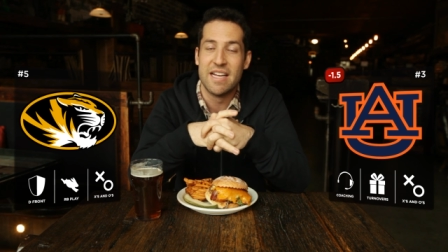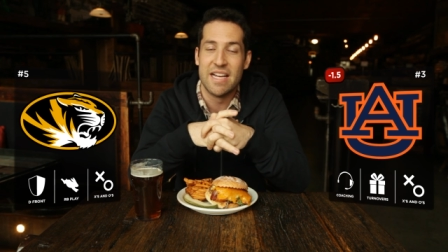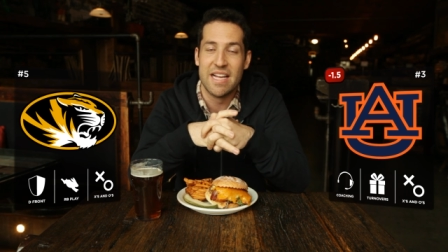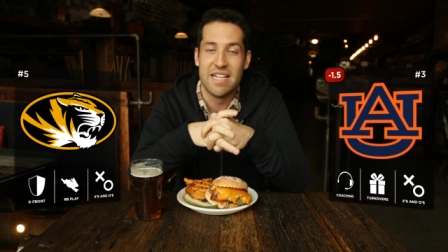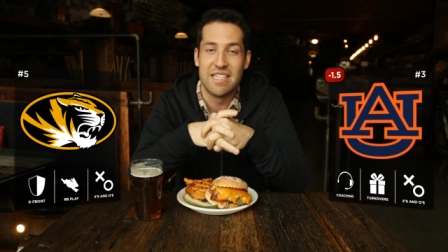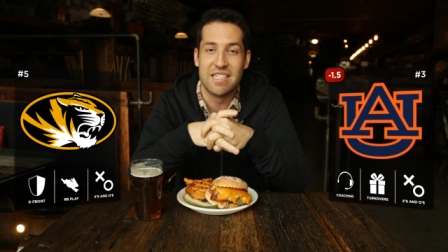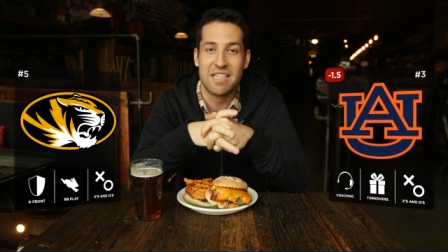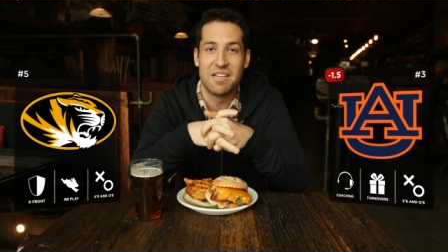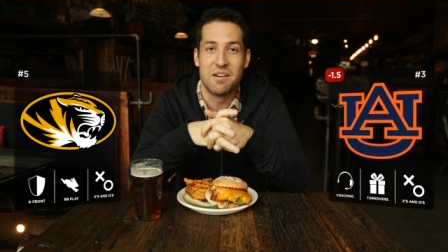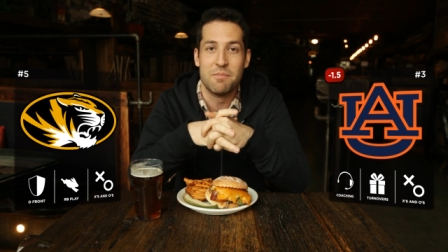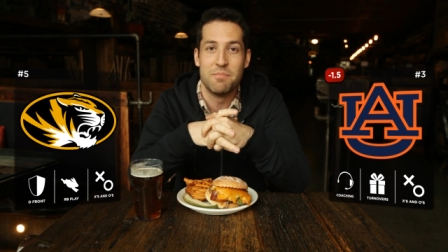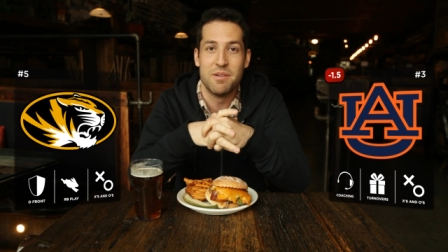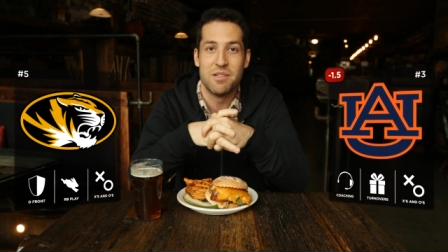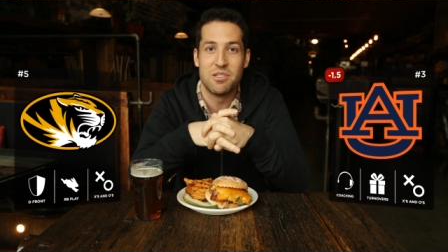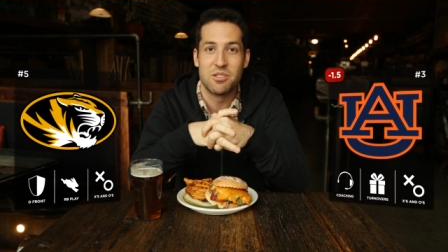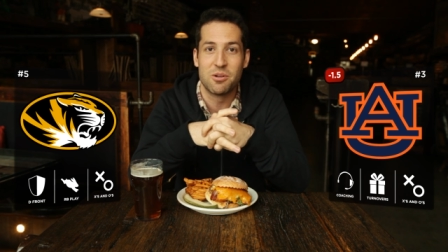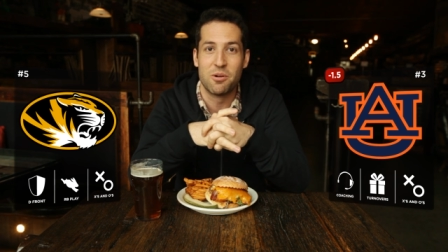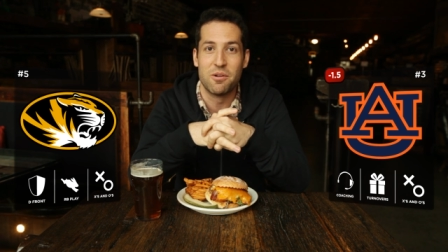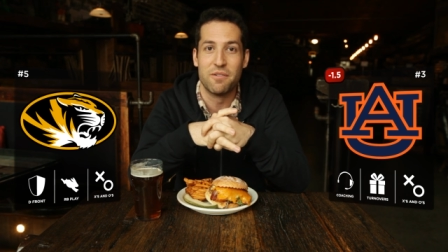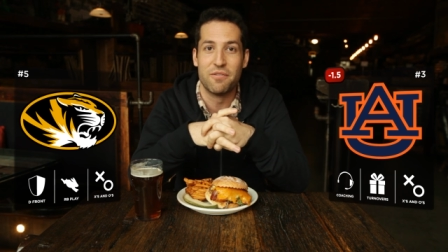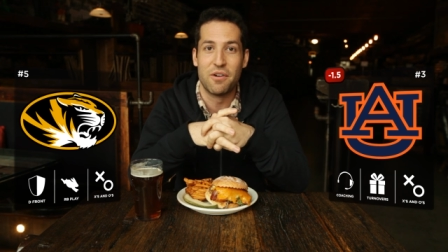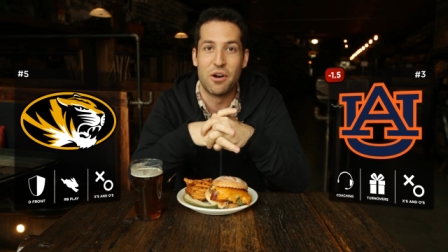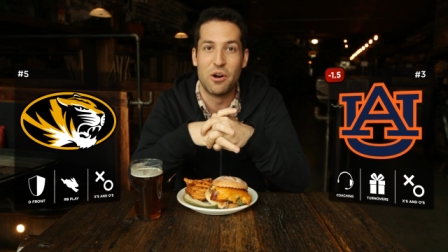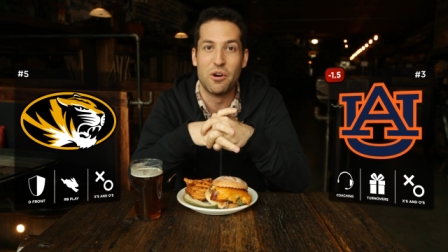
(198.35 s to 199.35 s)
it's going to be
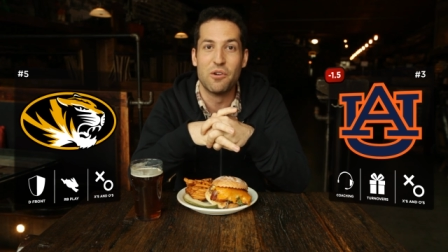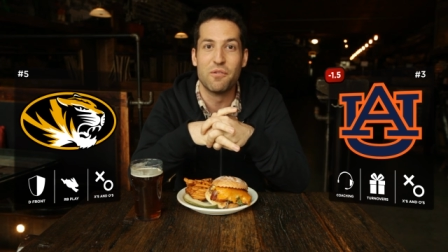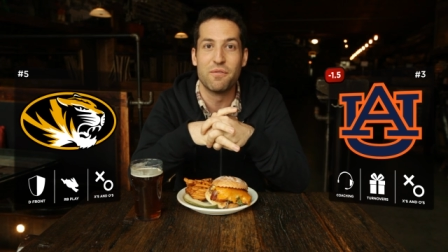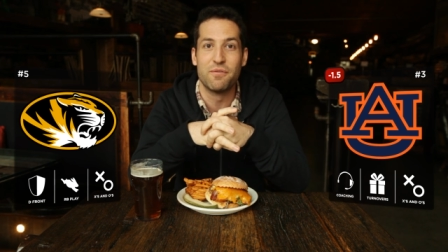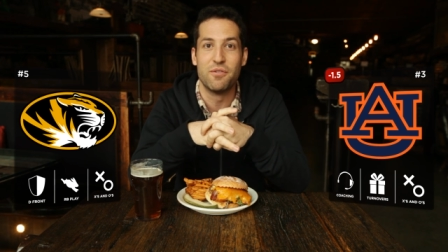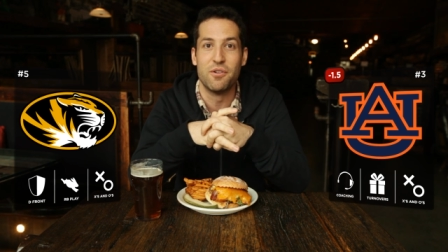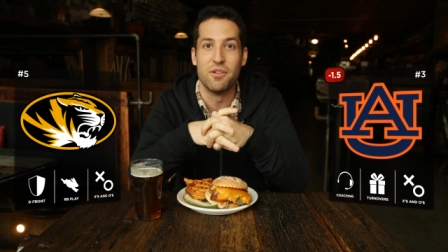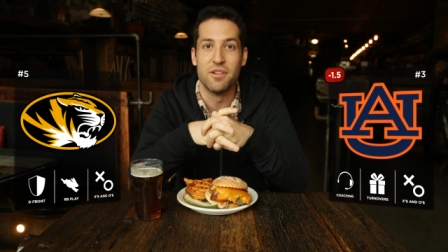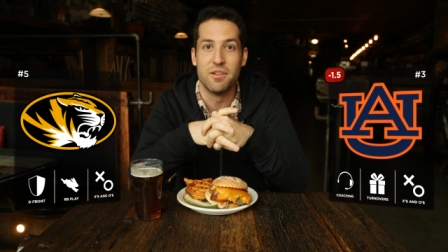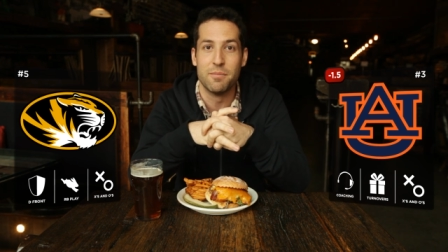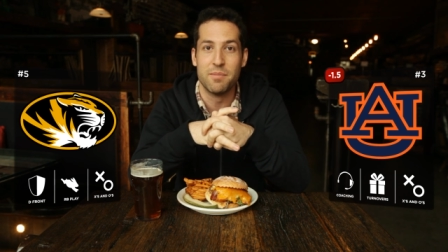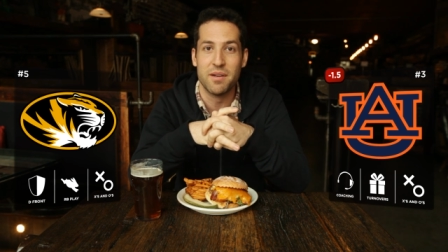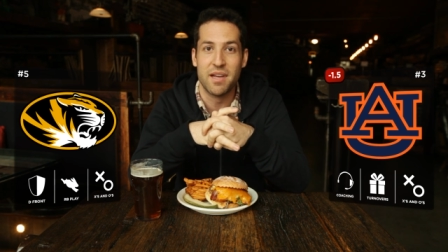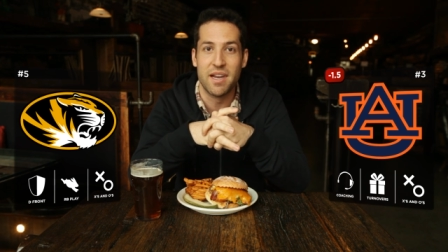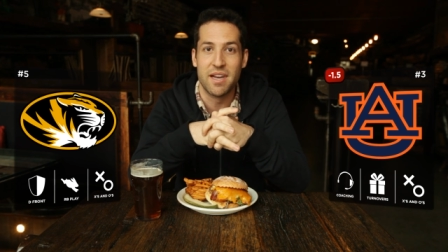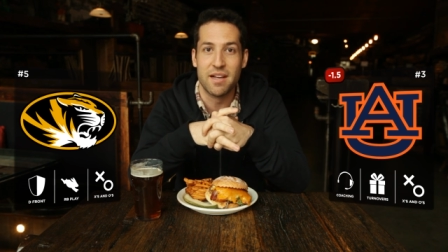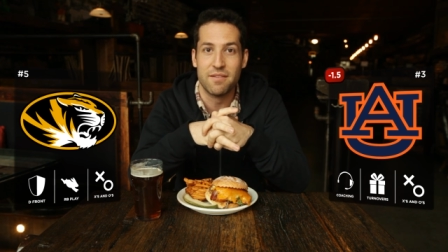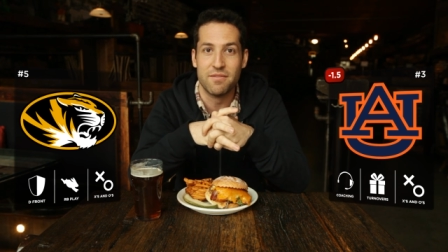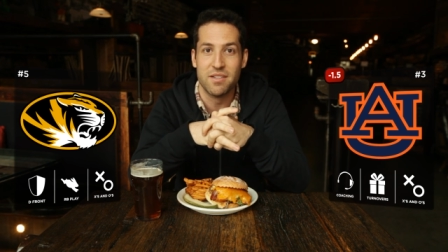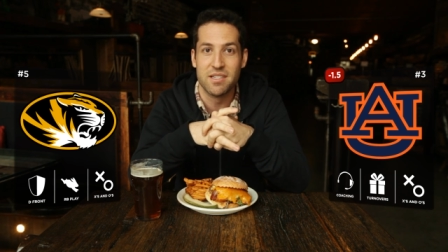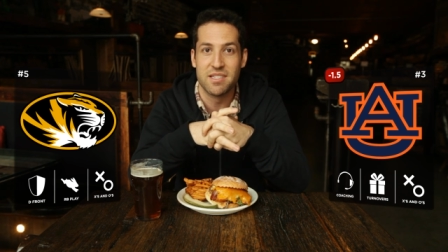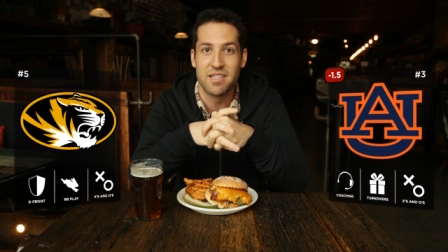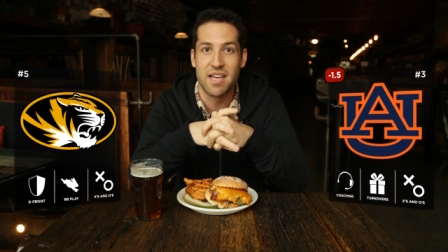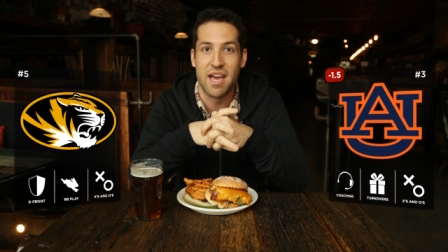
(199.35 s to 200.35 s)
sort of hurtful in the beginning of this